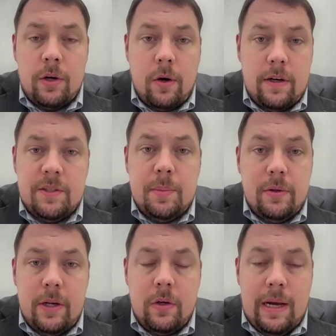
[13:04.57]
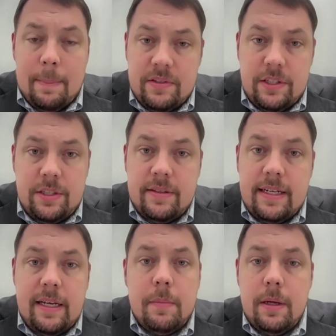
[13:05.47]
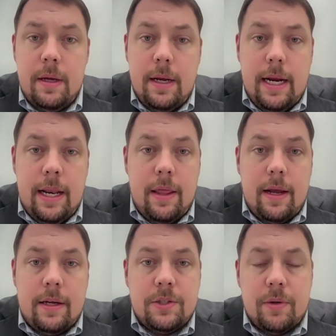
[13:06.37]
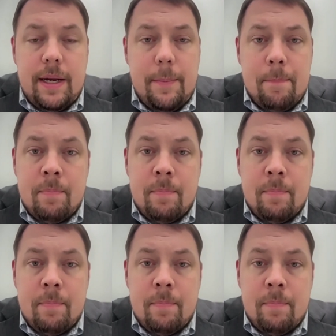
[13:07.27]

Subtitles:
Kurdish political opposition to him in the country.